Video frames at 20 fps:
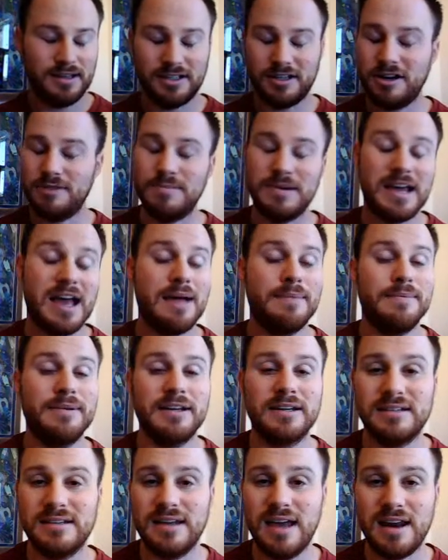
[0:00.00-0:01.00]
could be
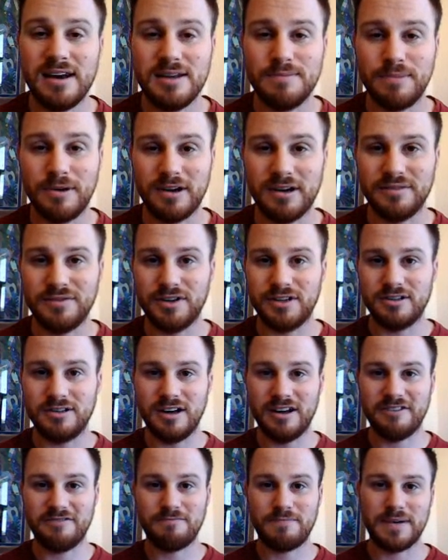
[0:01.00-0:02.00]
happening in any part of your
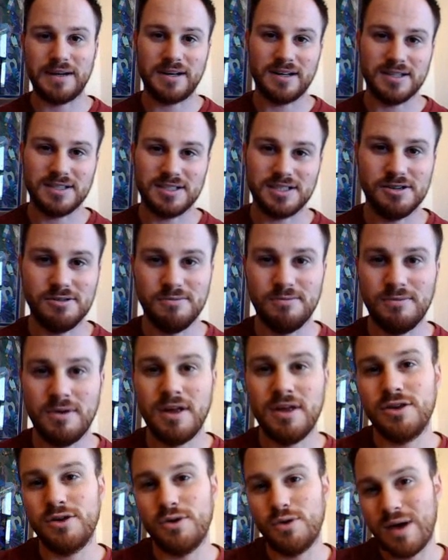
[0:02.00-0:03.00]
life, because
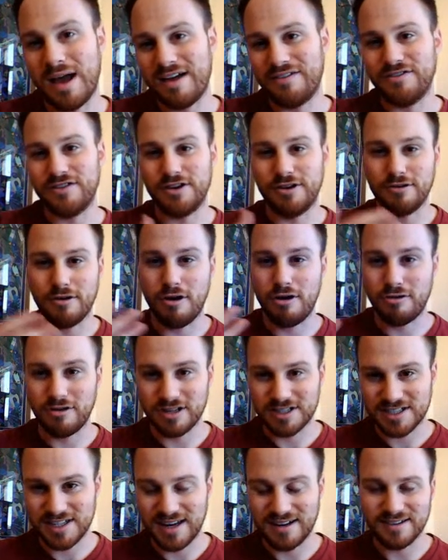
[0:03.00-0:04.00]
you have your own
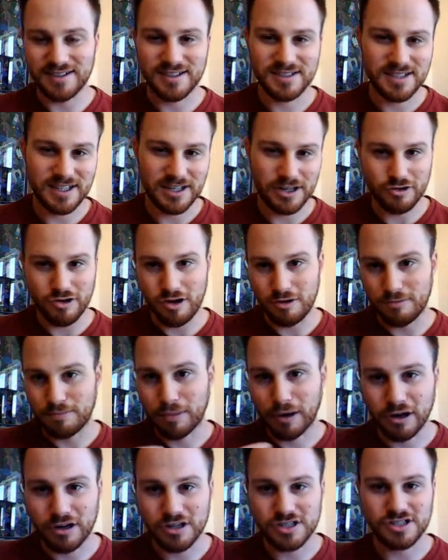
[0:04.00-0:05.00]
ascendant and your own
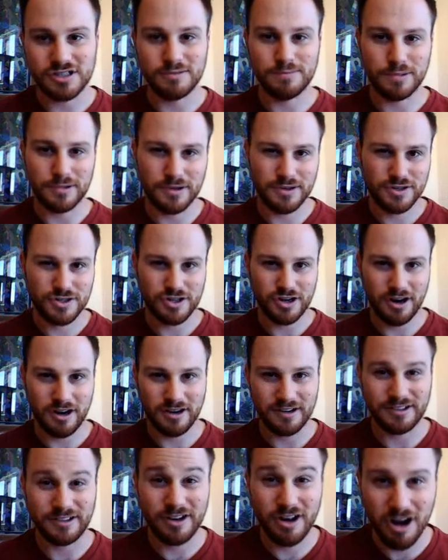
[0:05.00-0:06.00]
personal birth
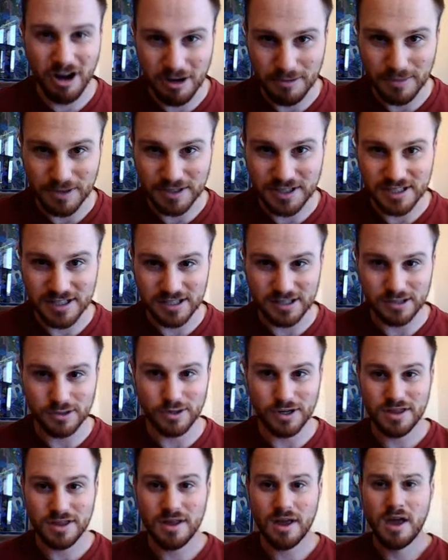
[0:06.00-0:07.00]
chart and karma to deal
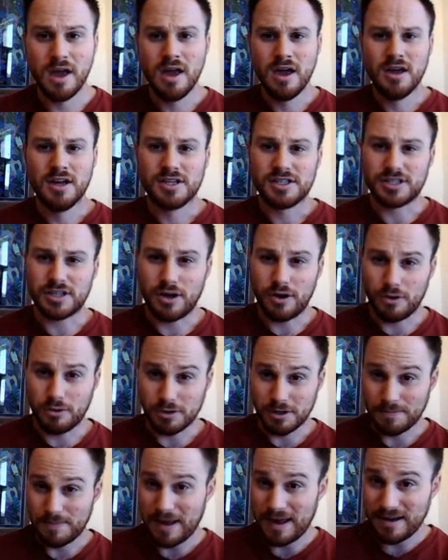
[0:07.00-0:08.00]
with. So
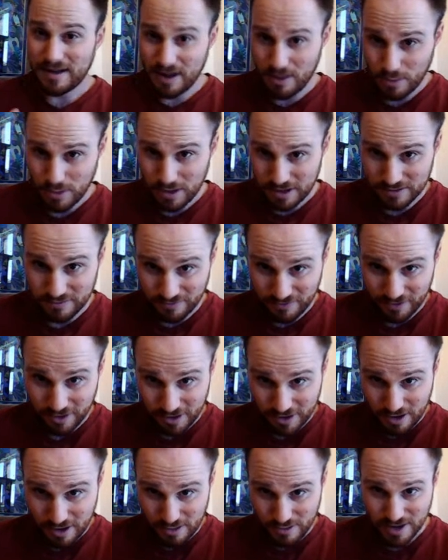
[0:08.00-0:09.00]
depending on where
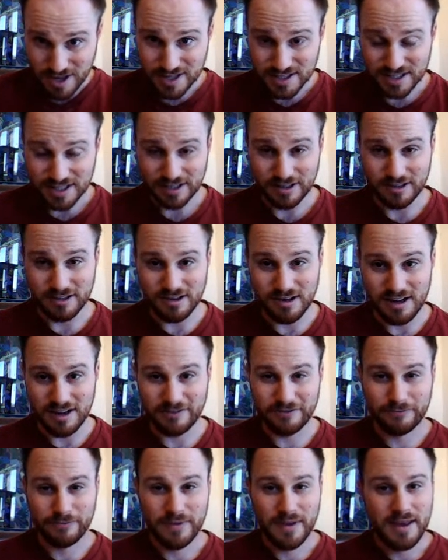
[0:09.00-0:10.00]
Virgo is in your
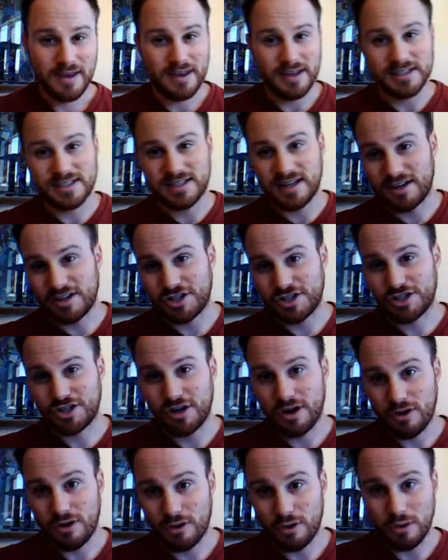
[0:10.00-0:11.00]
life, it's going to
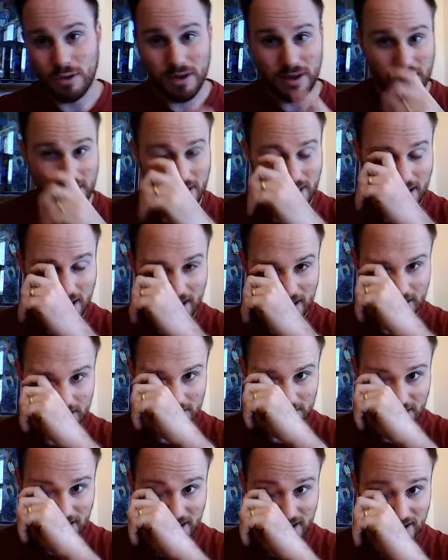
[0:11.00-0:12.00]
show
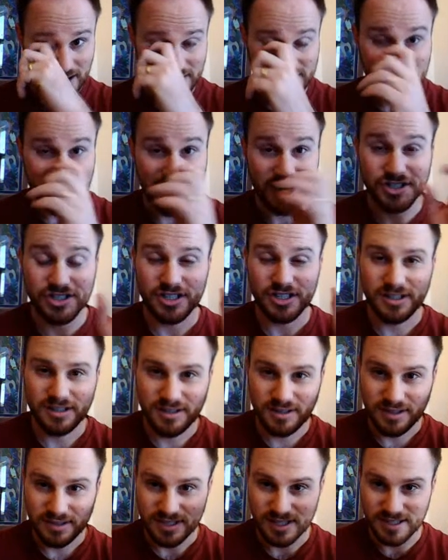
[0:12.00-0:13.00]
an
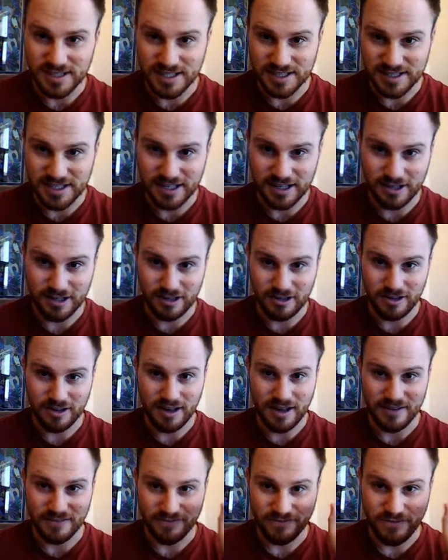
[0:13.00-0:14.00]
attention to detail
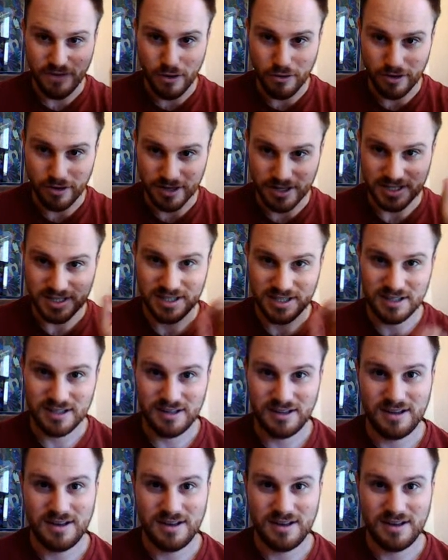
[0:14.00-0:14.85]
and focus.